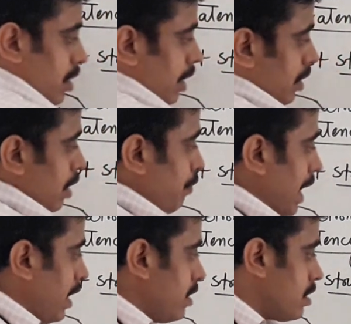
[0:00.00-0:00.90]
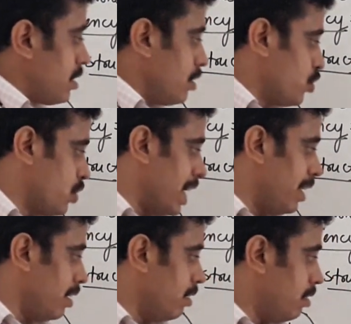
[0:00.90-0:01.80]
in the valence
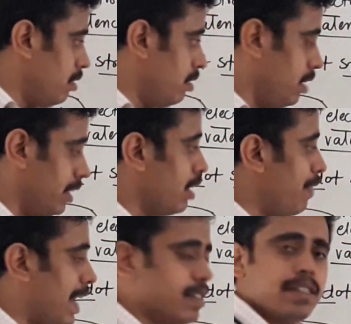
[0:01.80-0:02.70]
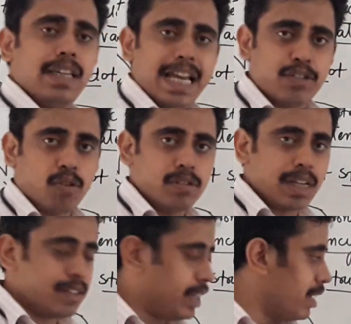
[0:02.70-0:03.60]
shell. In the valence electrons
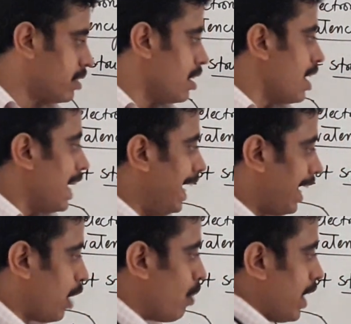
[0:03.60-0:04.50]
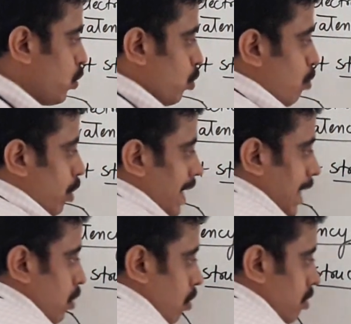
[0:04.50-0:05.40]
are 6. It requires 2 more
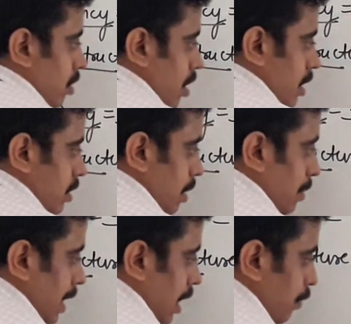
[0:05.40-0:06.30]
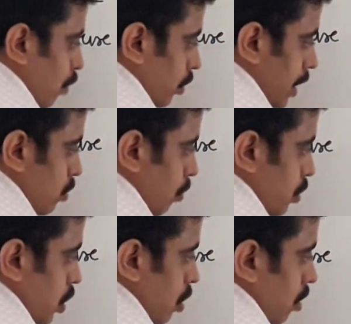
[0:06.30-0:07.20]
electrons. Similarly, for this
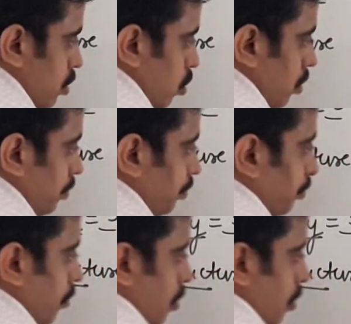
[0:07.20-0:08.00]
oxygen also,